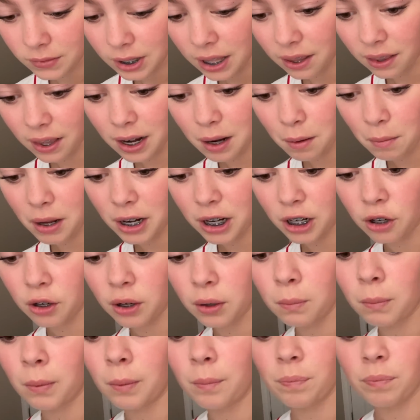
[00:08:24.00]
Then I made a
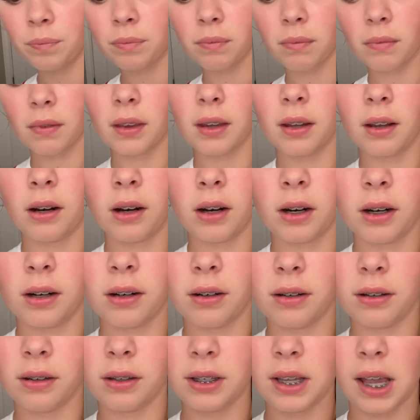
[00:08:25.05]
green one, or
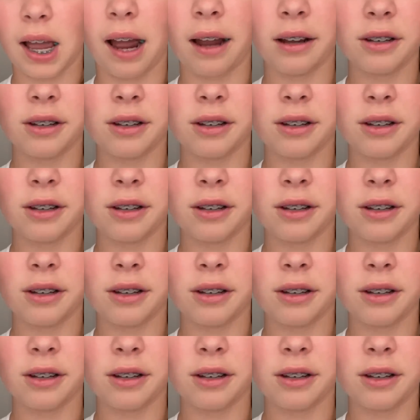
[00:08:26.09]
yeah.